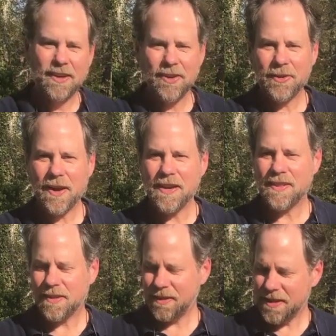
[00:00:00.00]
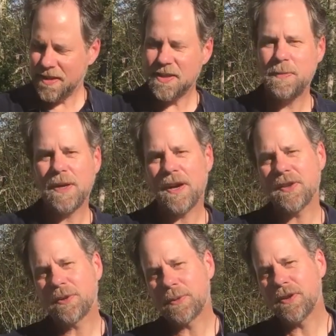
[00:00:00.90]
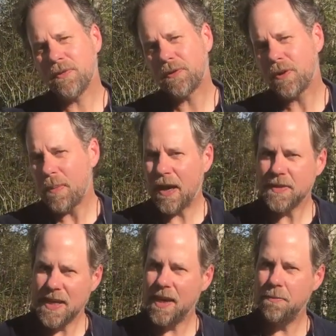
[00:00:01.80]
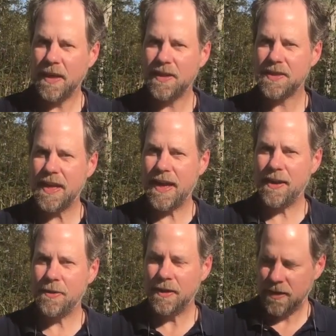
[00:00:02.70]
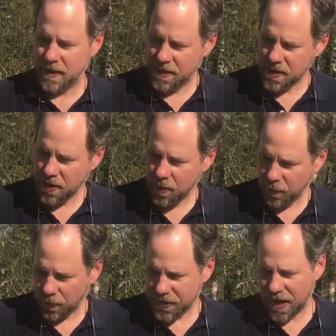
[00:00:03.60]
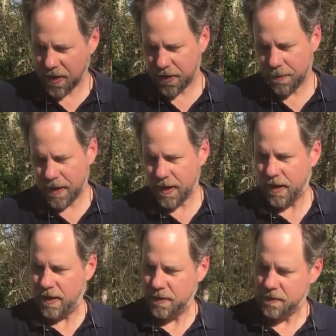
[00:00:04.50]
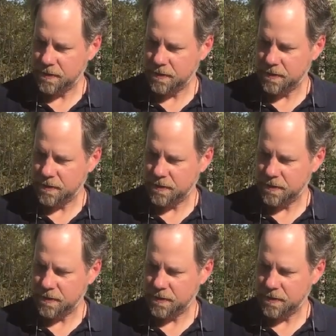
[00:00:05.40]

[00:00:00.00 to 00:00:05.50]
All right, the lid has been on the grill for about 10 minutes now, so we'll check on the paella.